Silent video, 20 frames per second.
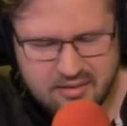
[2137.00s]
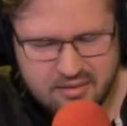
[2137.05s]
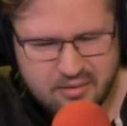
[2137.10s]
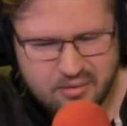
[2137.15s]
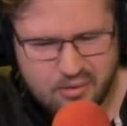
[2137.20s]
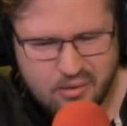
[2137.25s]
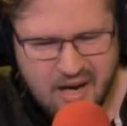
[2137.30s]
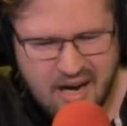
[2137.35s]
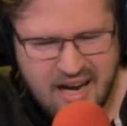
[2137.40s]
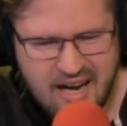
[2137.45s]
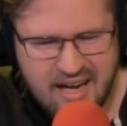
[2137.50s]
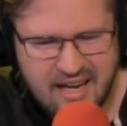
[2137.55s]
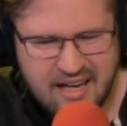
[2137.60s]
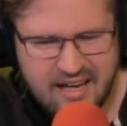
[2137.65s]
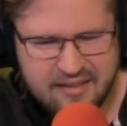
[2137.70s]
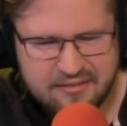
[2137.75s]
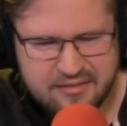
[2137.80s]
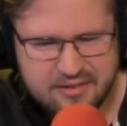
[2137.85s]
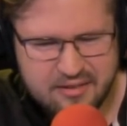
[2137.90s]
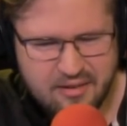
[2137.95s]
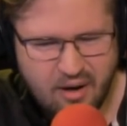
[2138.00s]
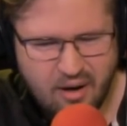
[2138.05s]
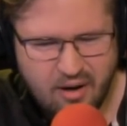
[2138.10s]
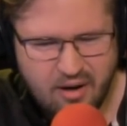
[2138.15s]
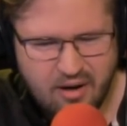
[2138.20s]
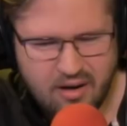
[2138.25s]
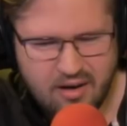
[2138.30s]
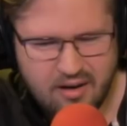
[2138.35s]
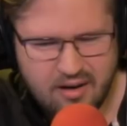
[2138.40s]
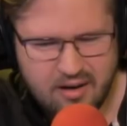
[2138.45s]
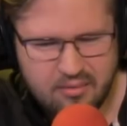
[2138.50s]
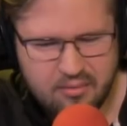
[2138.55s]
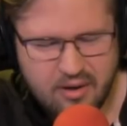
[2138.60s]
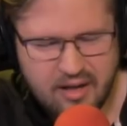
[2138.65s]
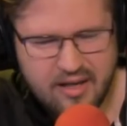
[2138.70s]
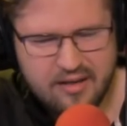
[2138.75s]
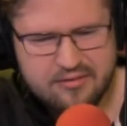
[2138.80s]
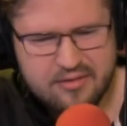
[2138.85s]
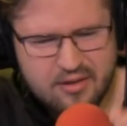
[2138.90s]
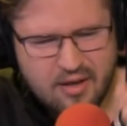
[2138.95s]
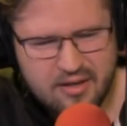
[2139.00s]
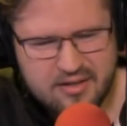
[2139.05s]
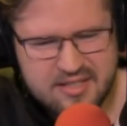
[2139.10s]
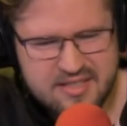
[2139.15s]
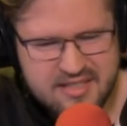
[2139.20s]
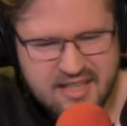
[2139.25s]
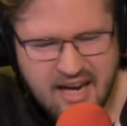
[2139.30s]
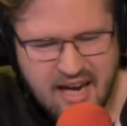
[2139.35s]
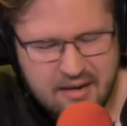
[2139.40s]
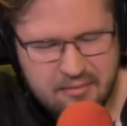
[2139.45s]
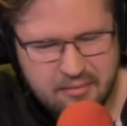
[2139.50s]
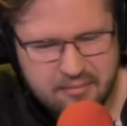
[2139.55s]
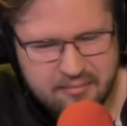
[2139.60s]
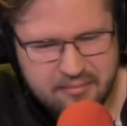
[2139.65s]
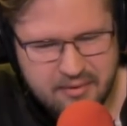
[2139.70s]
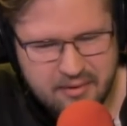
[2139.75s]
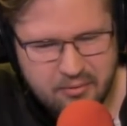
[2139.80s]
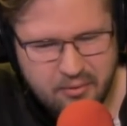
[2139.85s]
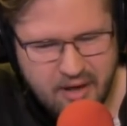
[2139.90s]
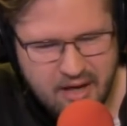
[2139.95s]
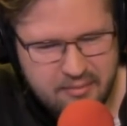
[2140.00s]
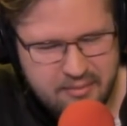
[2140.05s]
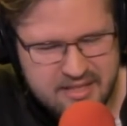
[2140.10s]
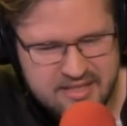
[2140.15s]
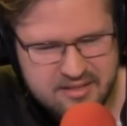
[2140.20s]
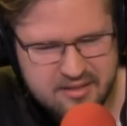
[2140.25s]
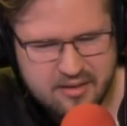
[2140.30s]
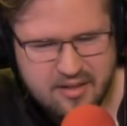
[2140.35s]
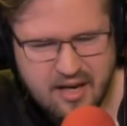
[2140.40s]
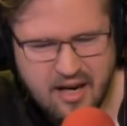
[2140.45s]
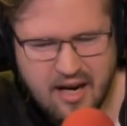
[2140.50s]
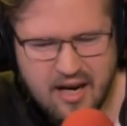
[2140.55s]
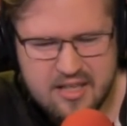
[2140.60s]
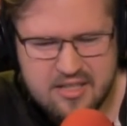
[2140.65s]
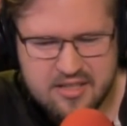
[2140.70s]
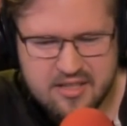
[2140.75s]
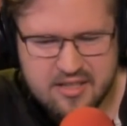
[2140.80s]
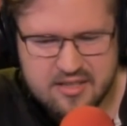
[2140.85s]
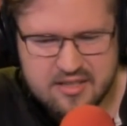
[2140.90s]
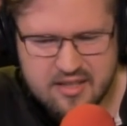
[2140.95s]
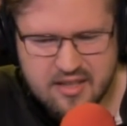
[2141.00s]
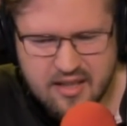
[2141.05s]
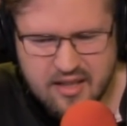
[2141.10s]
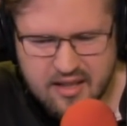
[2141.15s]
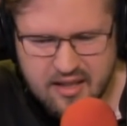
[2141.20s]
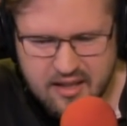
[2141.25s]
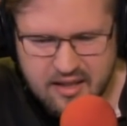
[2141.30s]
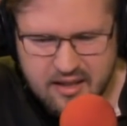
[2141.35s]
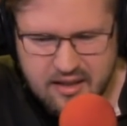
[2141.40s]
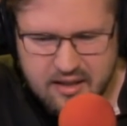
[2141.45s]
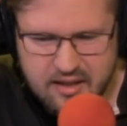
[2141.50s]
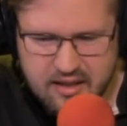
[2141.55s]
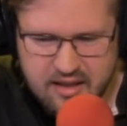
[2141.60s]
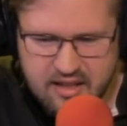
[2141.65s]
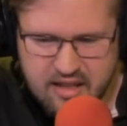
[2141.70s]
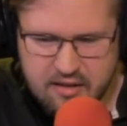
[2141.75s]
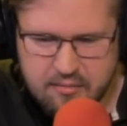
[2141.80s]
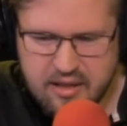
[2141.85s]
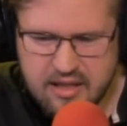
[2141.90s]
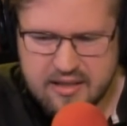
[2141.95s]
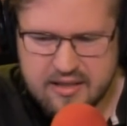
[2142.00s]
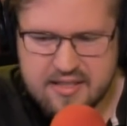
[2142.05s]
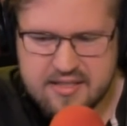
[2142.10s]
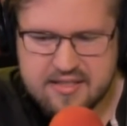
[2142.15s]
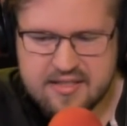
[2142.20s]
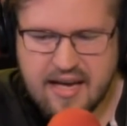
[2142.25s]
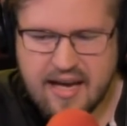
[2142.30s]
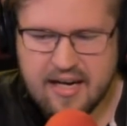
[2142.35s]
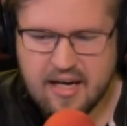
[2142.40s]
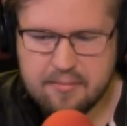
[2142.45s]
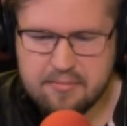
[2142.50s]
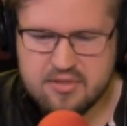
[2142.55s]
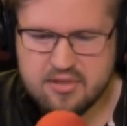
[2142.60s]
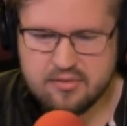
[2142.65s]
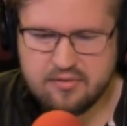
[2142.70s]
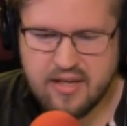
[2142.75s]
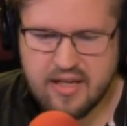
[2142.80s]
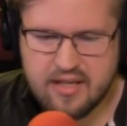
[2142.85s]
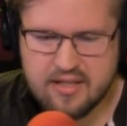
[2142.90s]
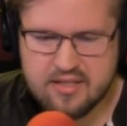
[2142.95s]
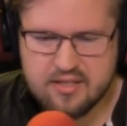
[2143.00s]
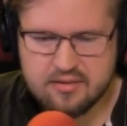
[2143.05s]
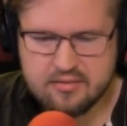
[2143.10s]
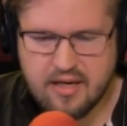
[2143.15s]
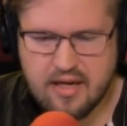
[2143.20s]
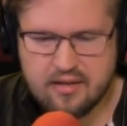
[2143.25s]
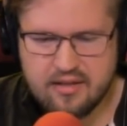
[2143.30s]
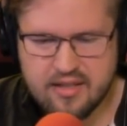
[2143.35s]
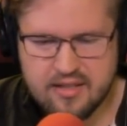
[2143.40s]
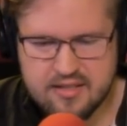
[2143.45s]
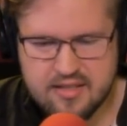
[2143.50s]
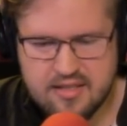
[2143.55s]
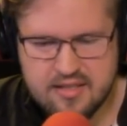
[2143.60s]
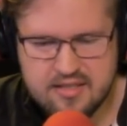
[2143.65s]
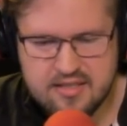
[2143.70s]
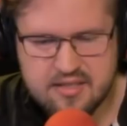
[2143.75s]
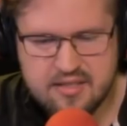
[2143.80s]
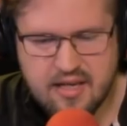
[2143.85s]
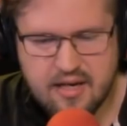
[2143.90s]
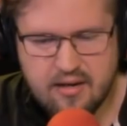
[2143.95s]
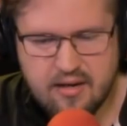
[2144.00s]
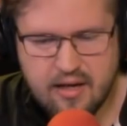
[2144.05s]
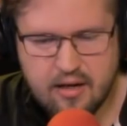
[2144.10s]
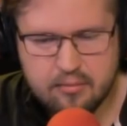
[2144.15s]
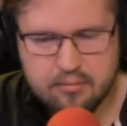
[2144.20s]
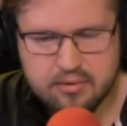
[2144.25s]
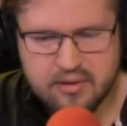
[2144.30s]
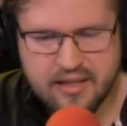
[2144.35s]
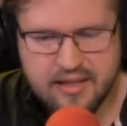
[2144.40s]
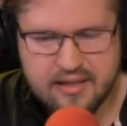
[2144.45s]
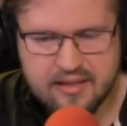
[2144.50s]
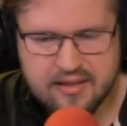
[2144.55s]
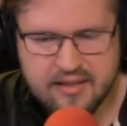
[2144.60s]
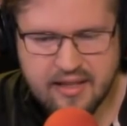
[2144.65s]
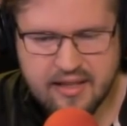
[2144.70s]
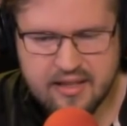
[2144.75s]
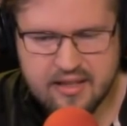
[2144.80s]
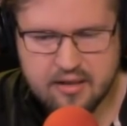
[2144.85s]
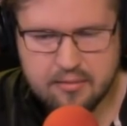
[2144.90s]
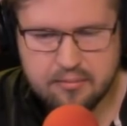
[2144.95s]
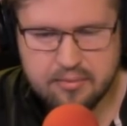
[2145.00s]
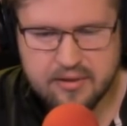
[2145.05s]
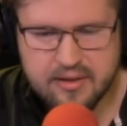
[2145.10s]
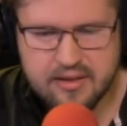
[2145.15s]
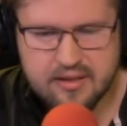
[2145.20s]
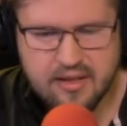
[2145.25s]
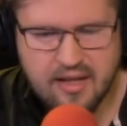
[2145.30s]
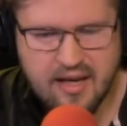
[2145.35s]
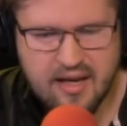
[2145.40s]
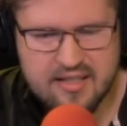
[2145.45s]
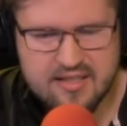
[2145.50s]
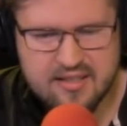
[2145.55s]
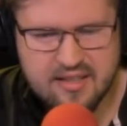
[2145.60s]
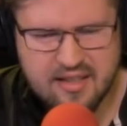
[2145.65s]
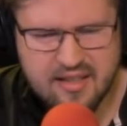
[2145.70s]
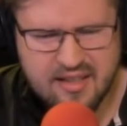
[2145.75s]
Why, after all this time, why am I still conscious? He immediately sat up, surveying his surroundings. He stared out blankly at a complete loss.